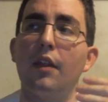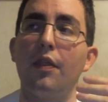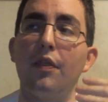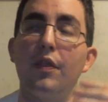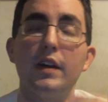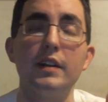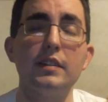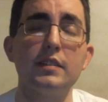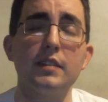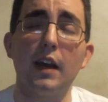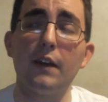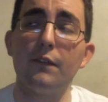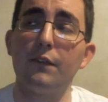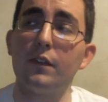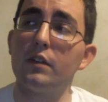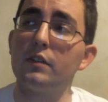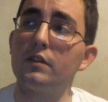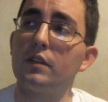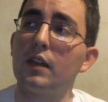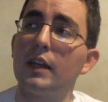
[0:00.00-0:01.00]
This, I
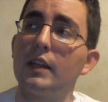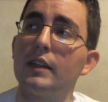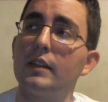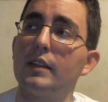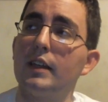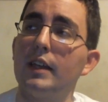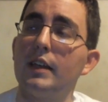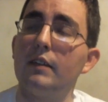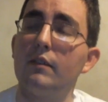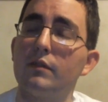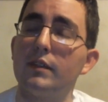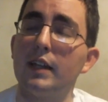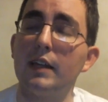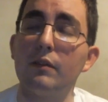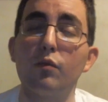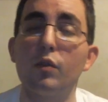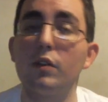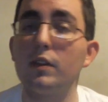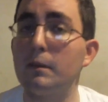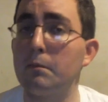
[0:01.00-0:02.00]
feel like it, they
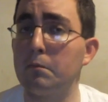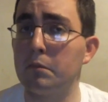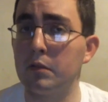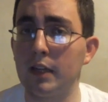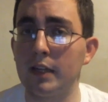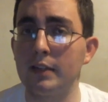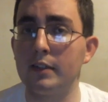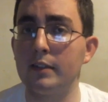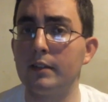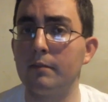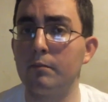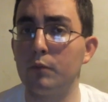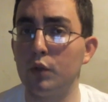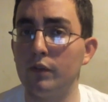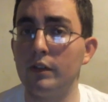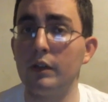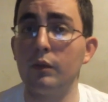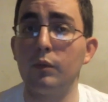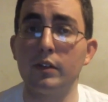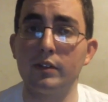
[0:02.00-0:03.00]
really blended the
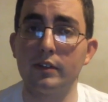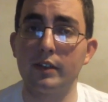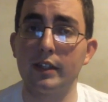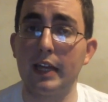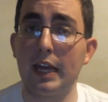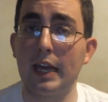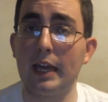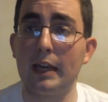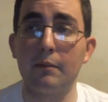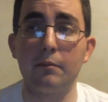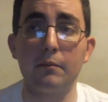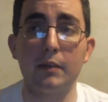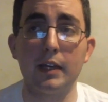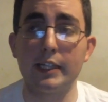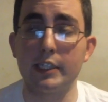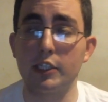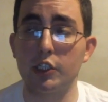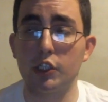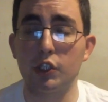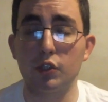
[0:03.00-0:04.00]
movie with the game
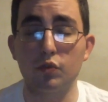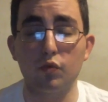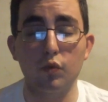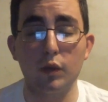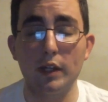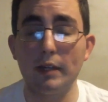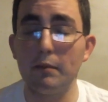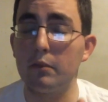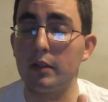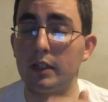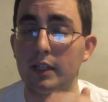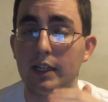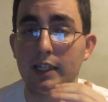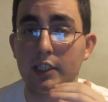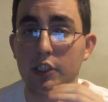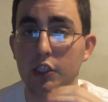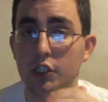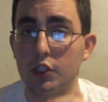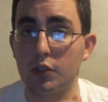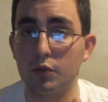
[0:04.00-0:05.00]
extremely,
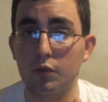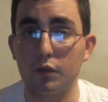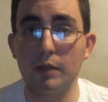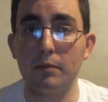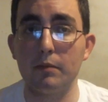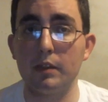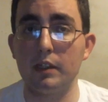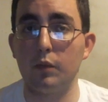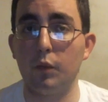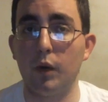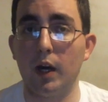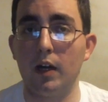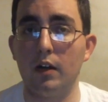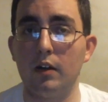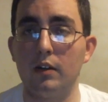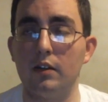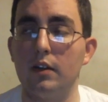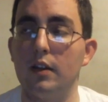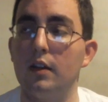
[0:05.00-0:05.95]
extremely well.